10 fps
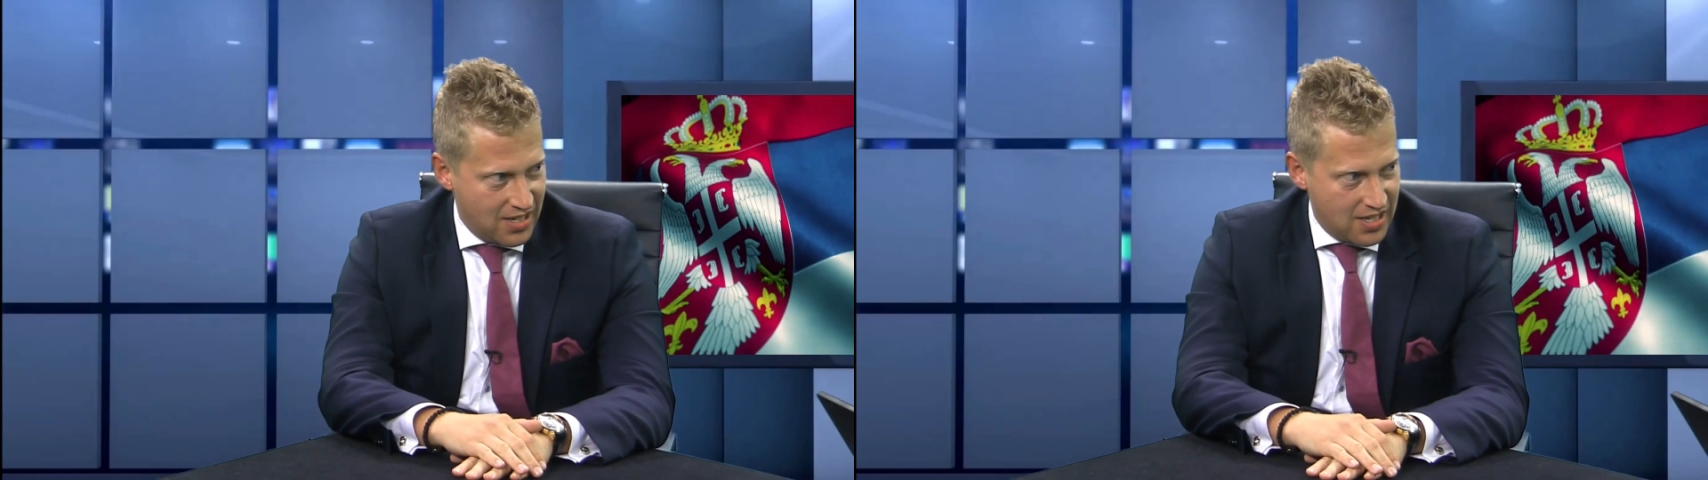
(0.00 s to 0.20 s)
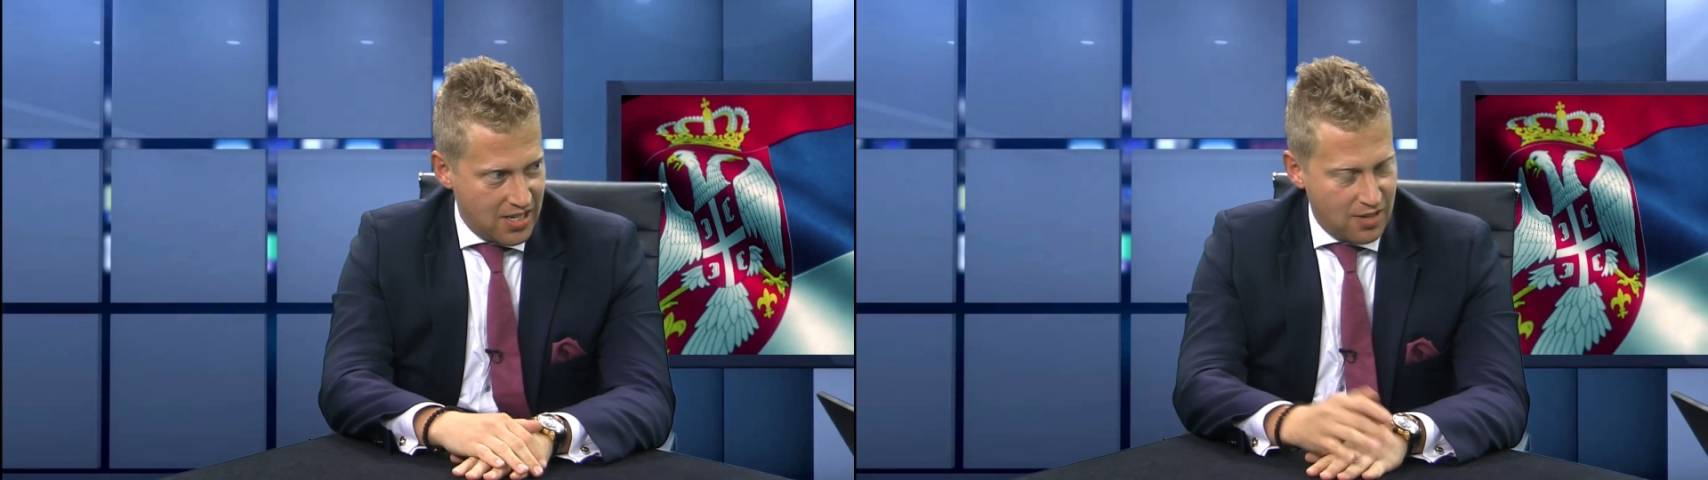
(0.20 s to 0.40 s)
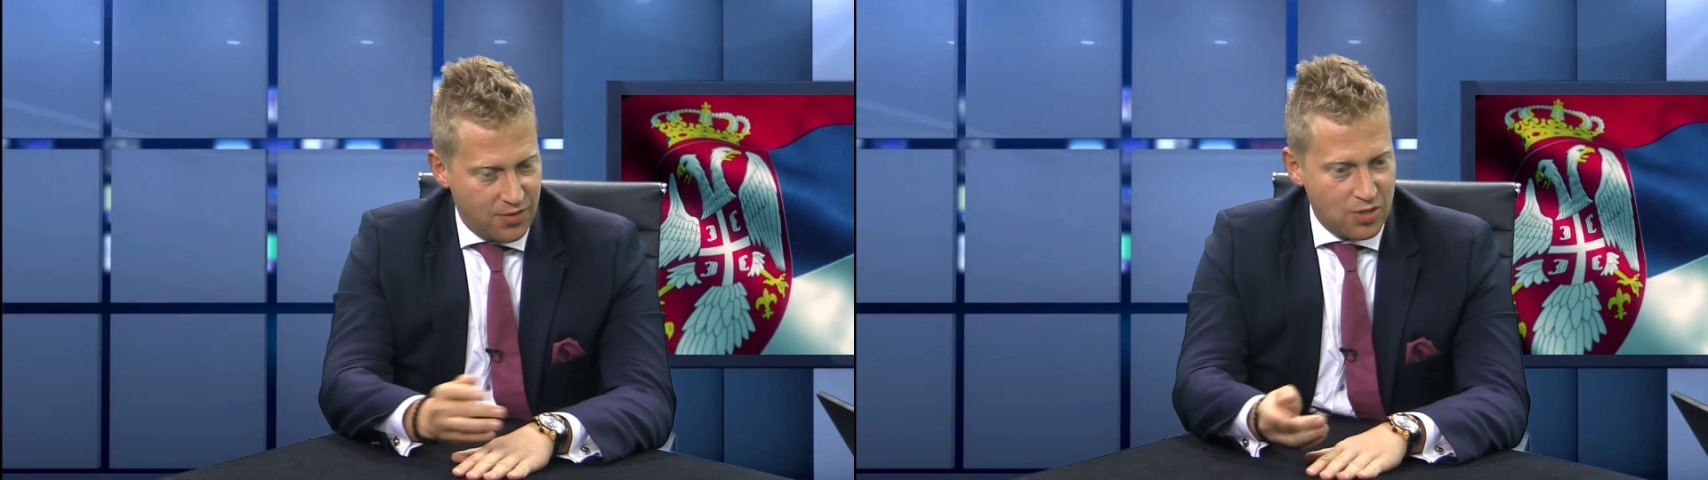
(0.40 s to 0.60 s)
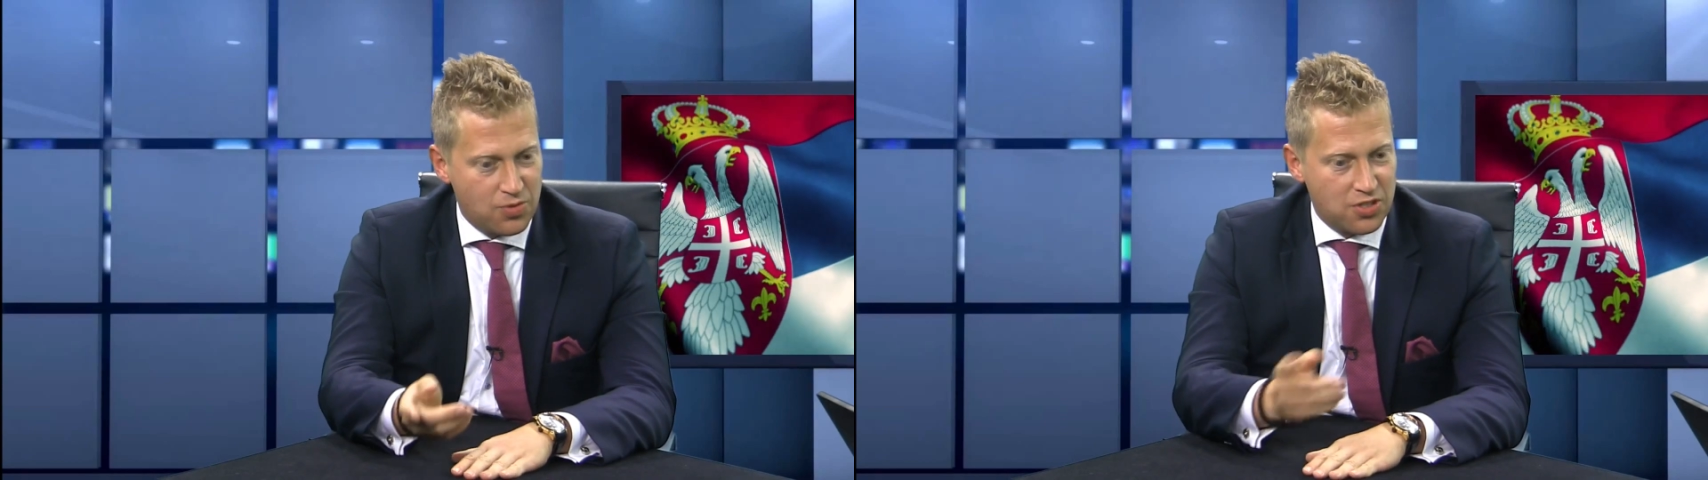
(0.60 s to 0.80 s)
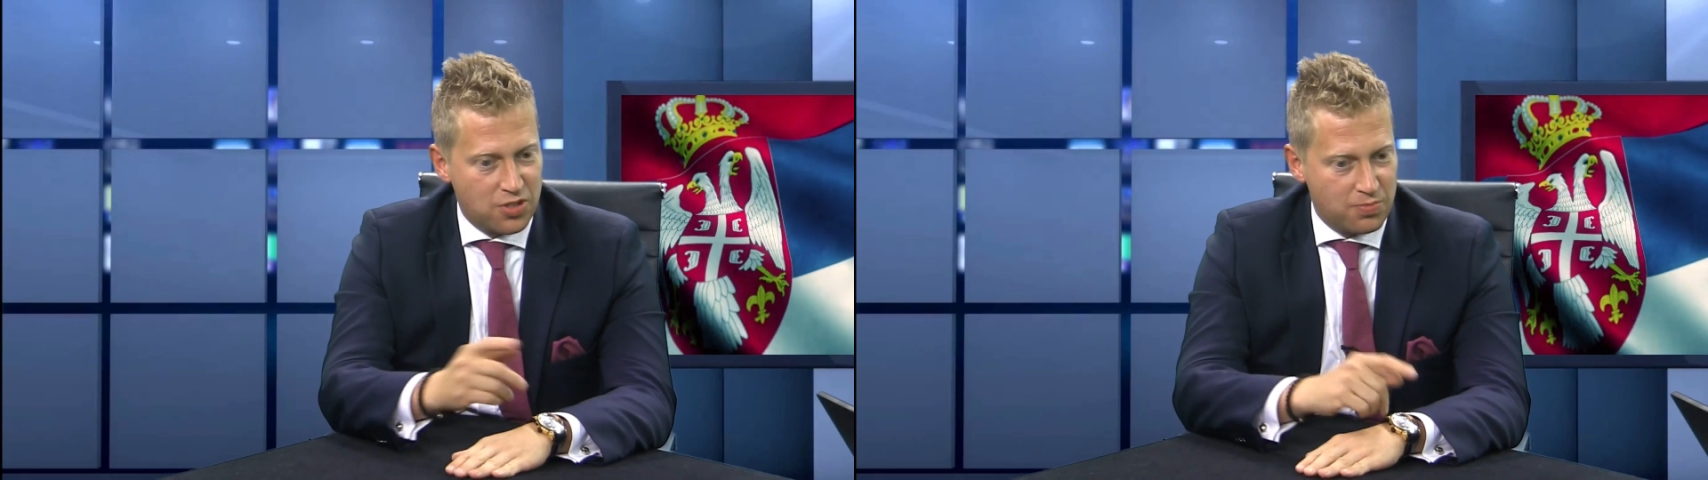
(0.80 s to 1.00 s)
And if they
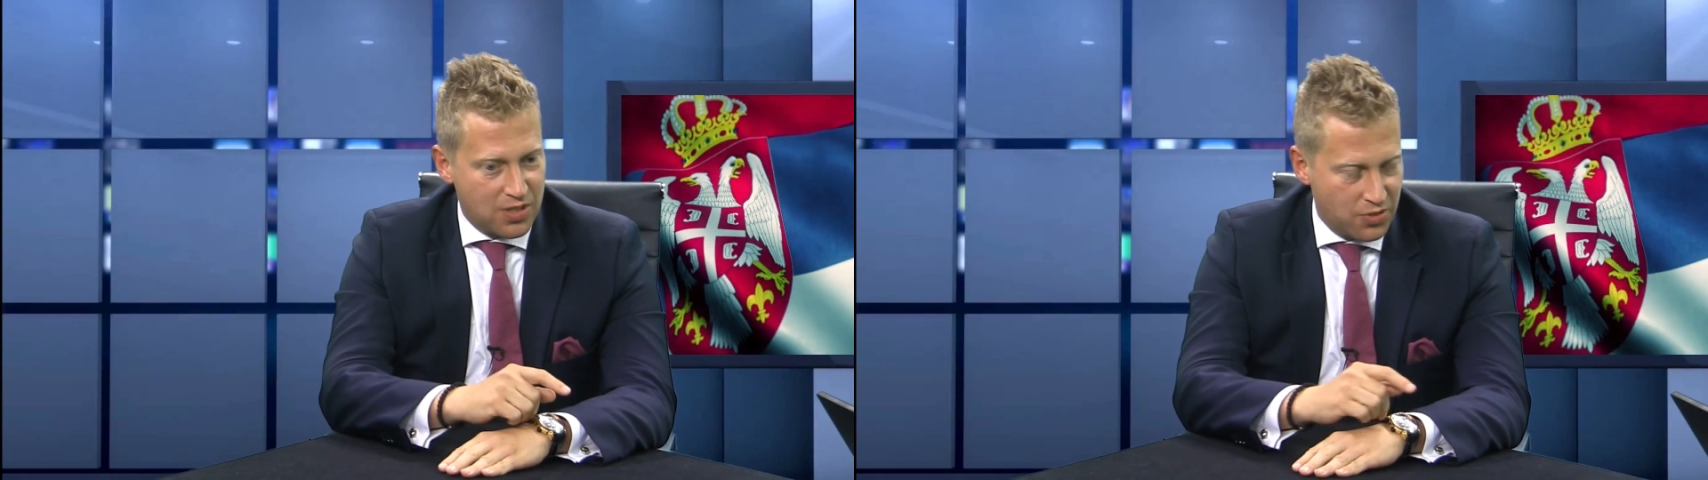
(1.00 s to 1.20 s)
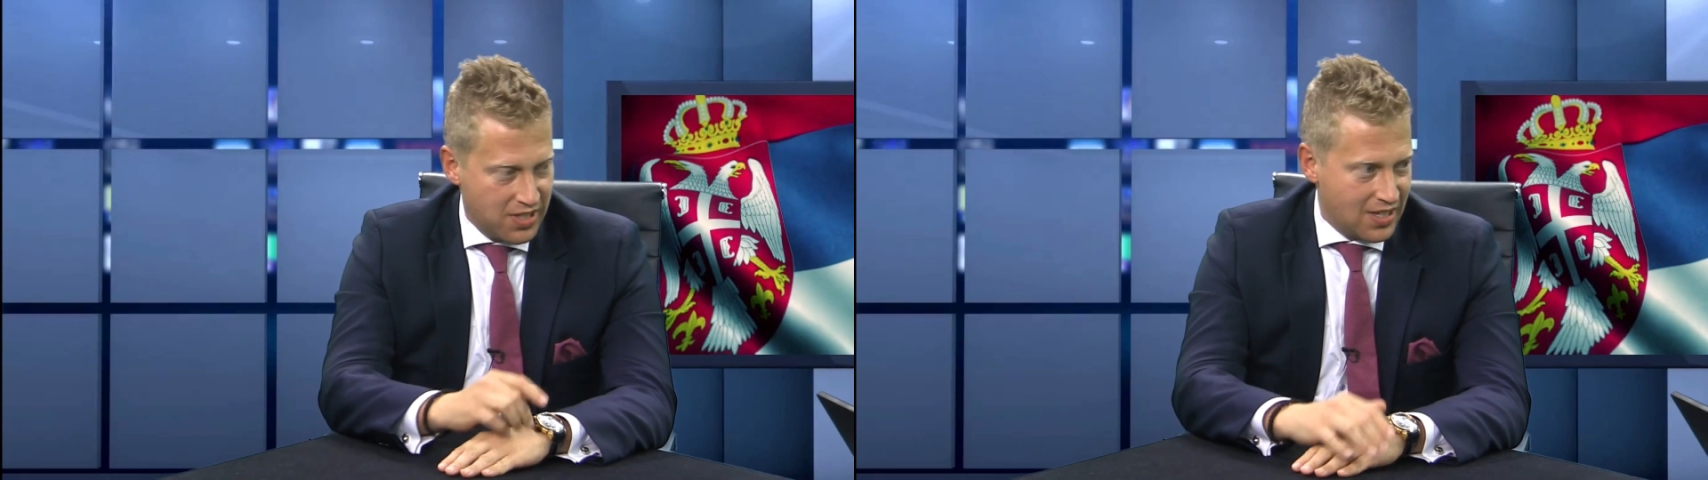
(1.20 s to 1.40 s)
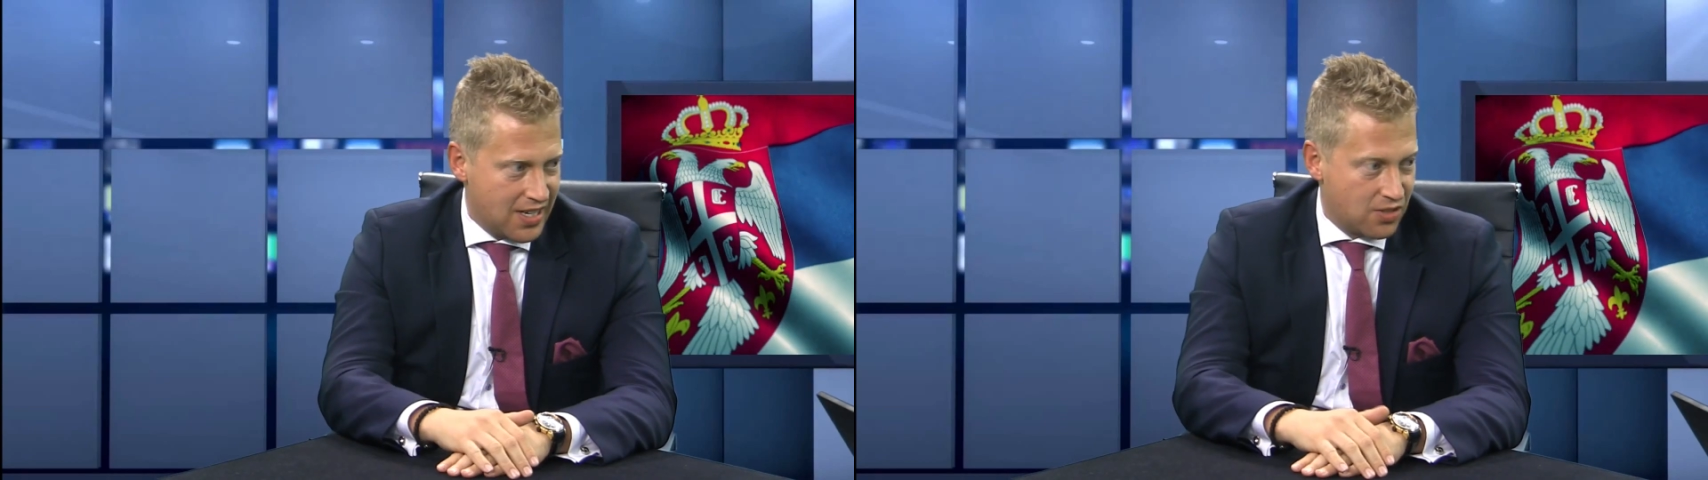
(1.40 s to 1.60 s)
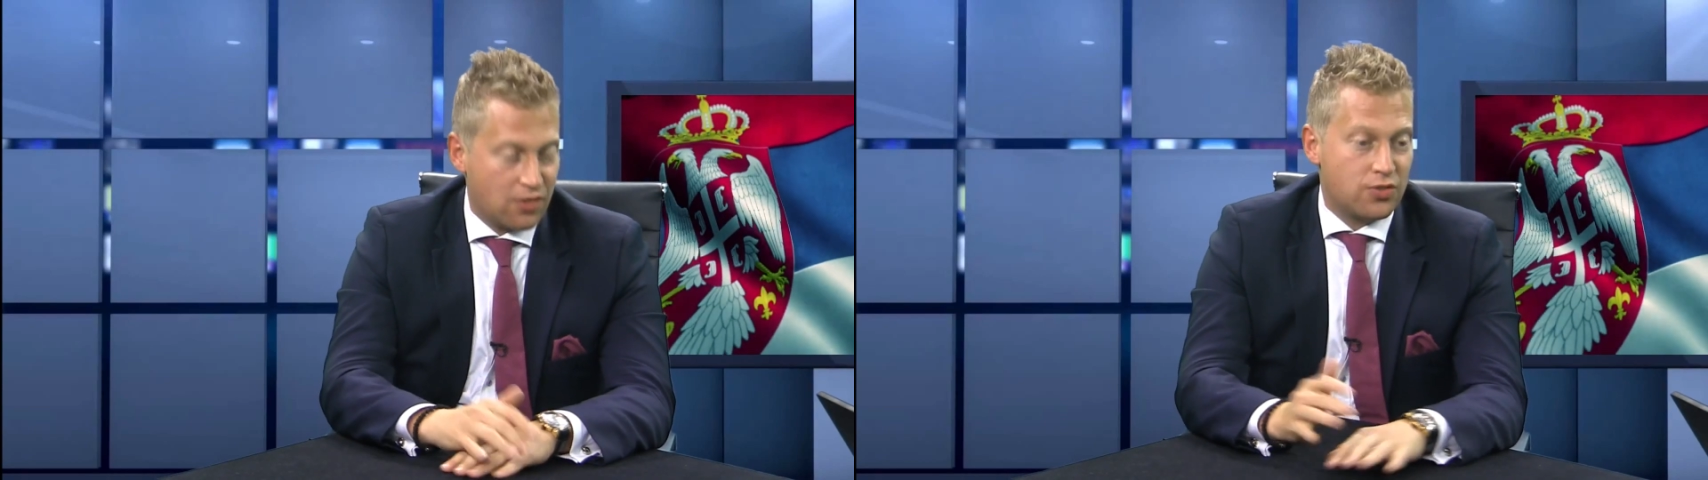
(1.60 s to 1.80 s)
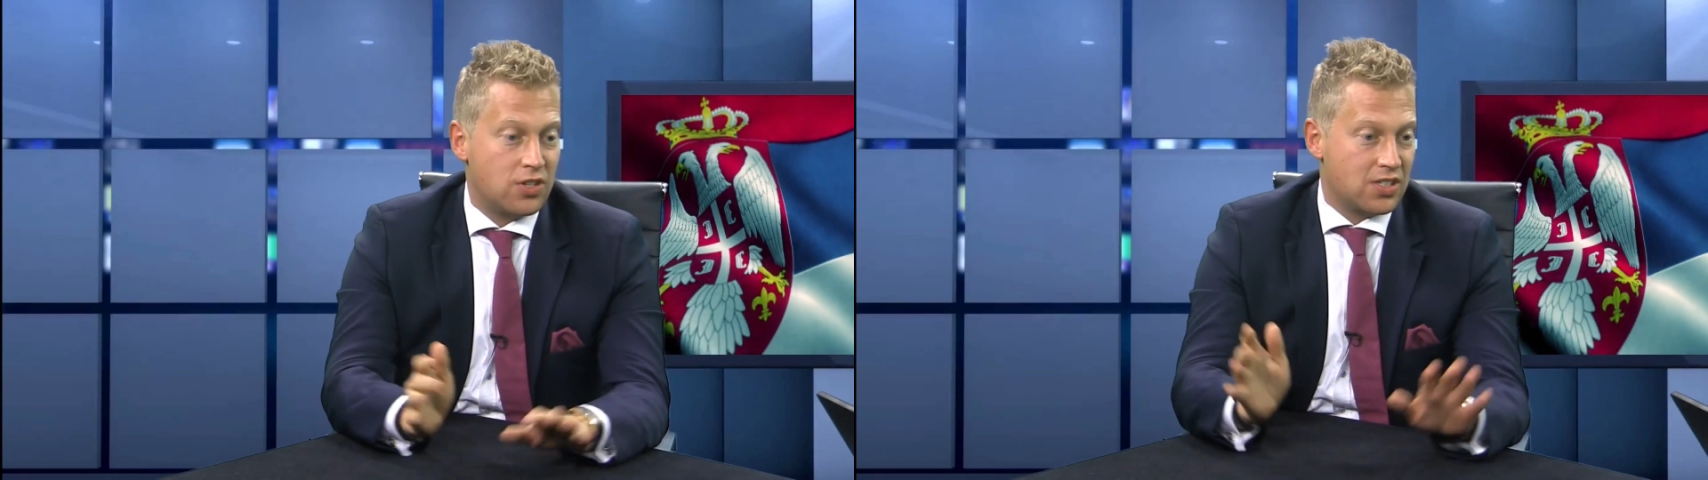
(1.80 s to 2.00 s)
want to be re-elected,
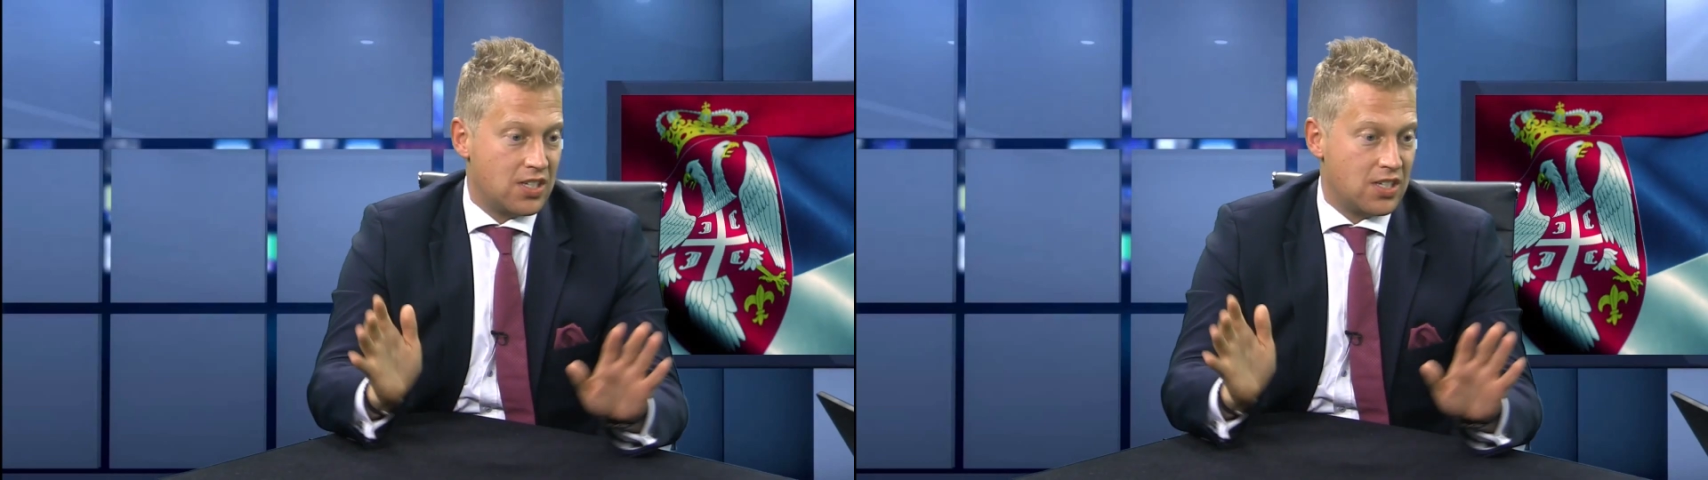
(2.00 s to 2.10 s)
of course,